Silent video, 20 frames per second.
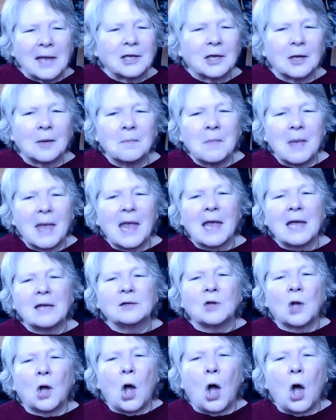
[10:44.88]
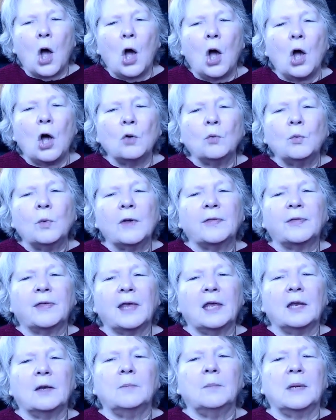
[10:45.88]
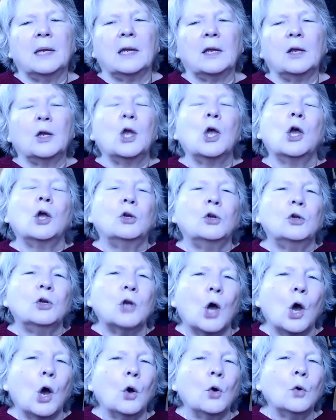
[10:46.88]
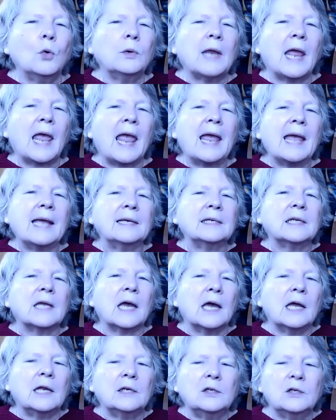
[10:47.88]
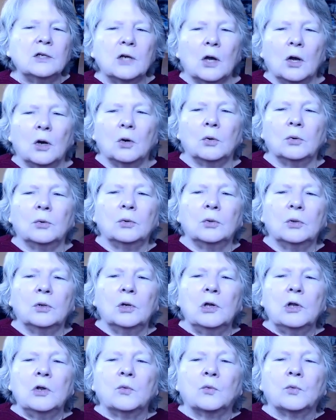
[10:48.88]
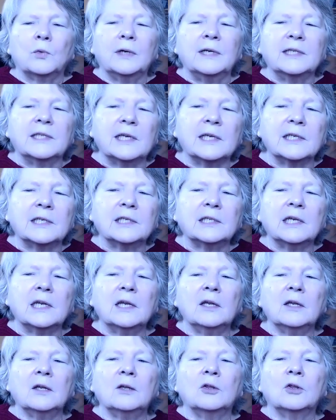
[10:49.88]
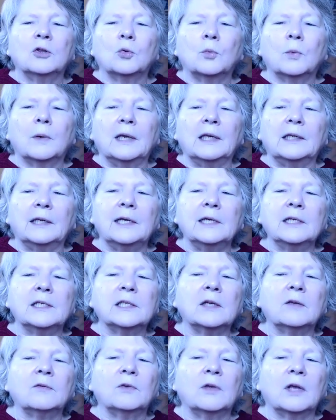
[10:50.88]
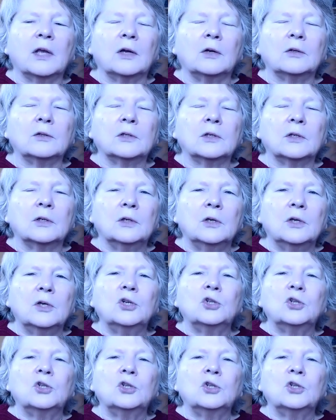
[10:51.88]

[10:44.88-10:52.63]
I command all within me, known and unknown, resisting the release of guilt,